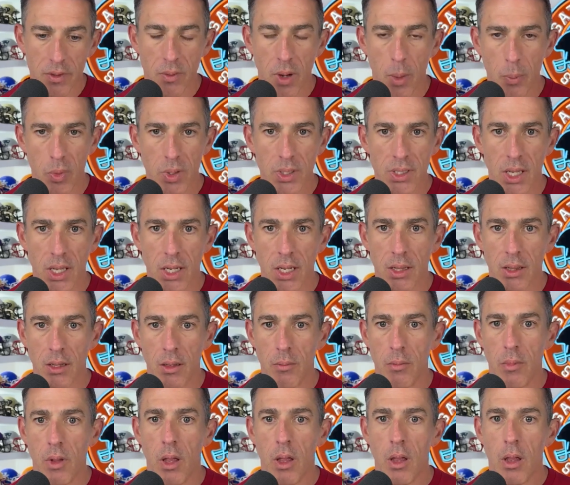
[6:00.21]
representing
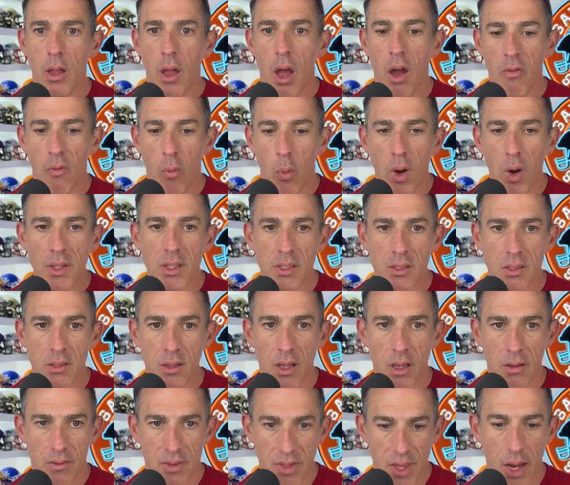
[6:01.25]
them of what's
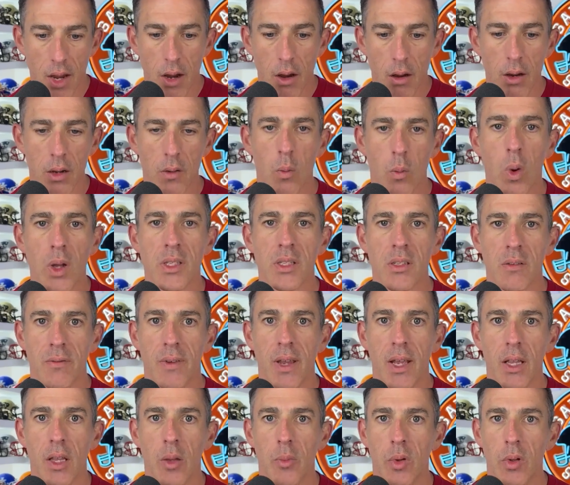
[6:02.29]
there and what's
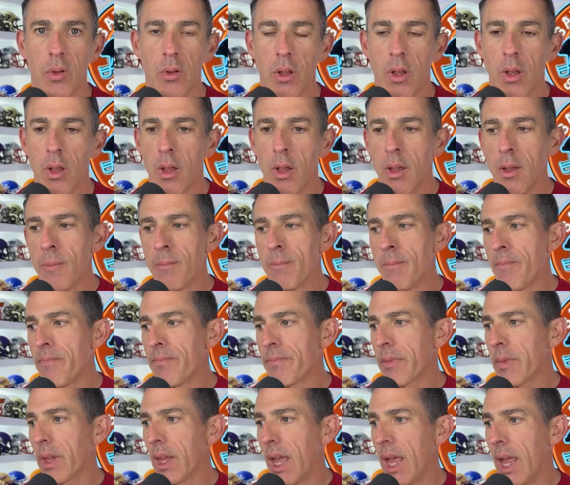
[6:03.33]
available.
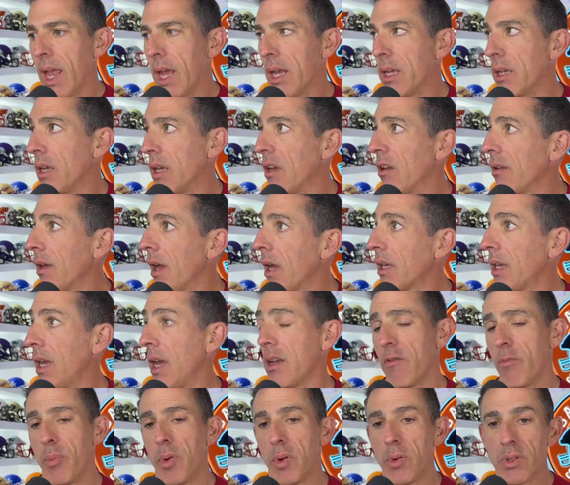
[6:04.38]
And again,
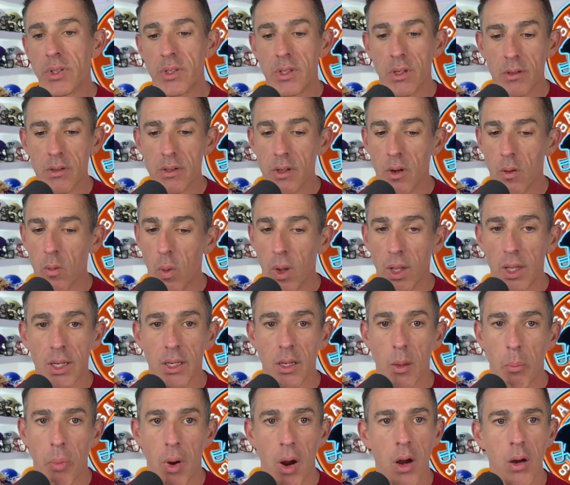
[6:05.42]
if boosters are
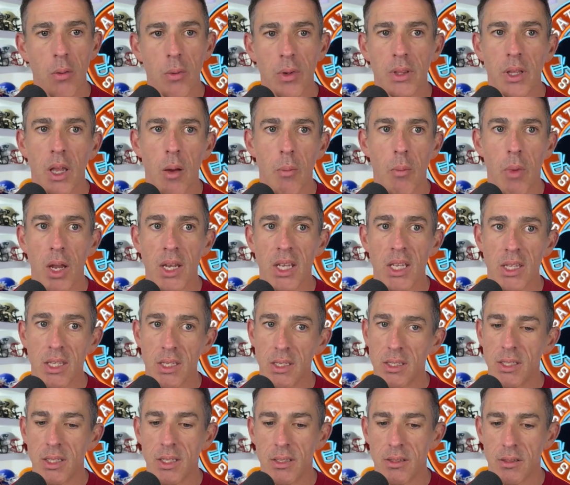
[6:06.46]
willing to part with their money
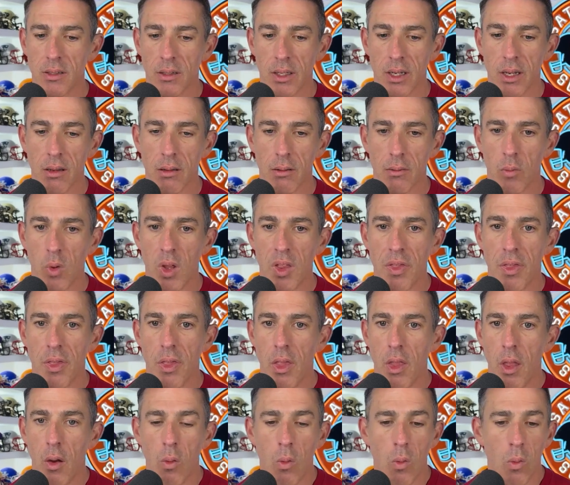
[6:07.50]
this easily with
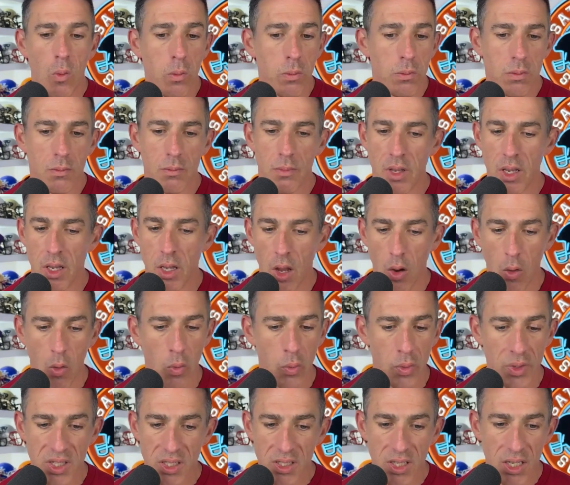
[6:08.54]
no
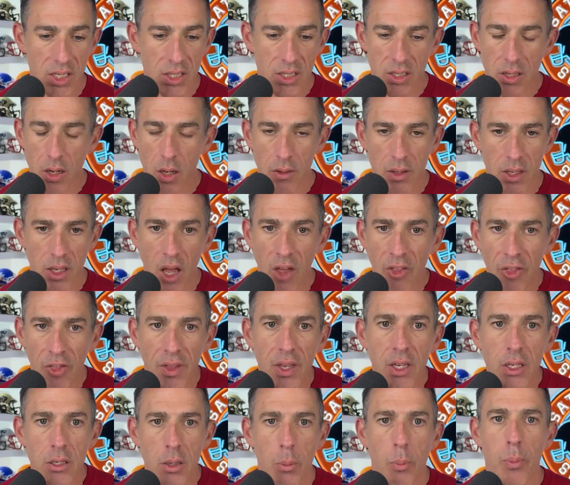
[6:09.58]
receipts,
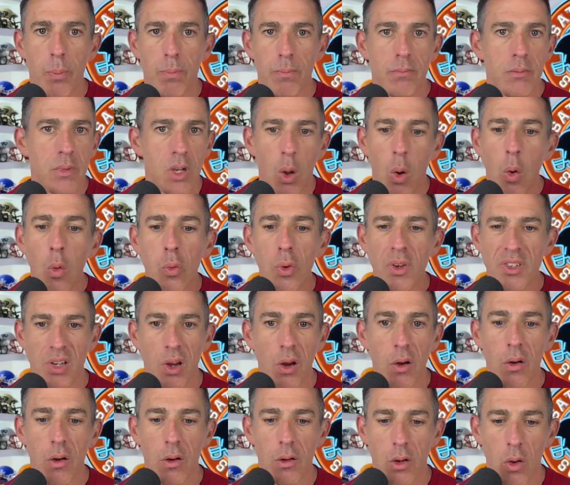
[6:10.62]
no
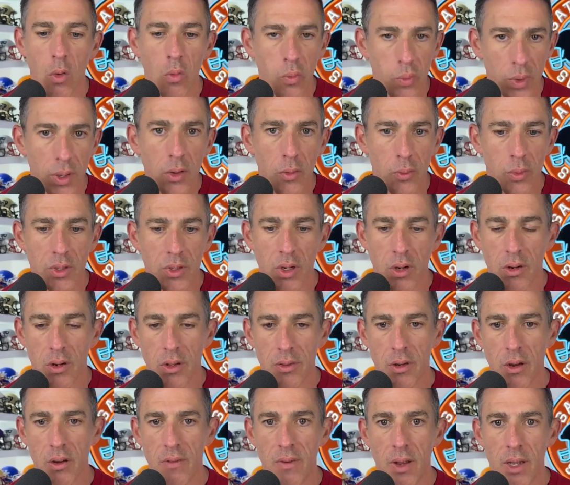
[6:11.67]
return, no real return
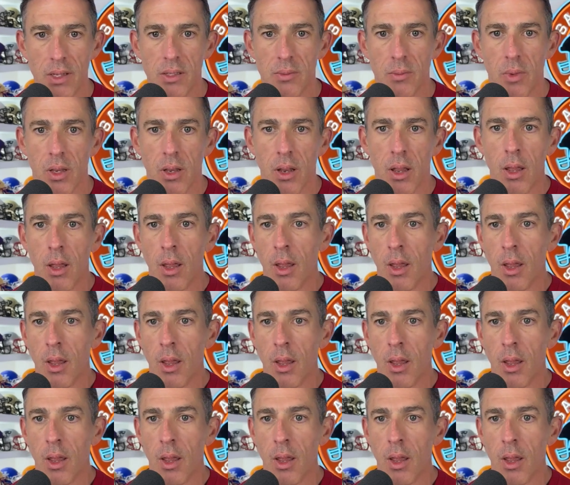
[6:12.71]
on their investment,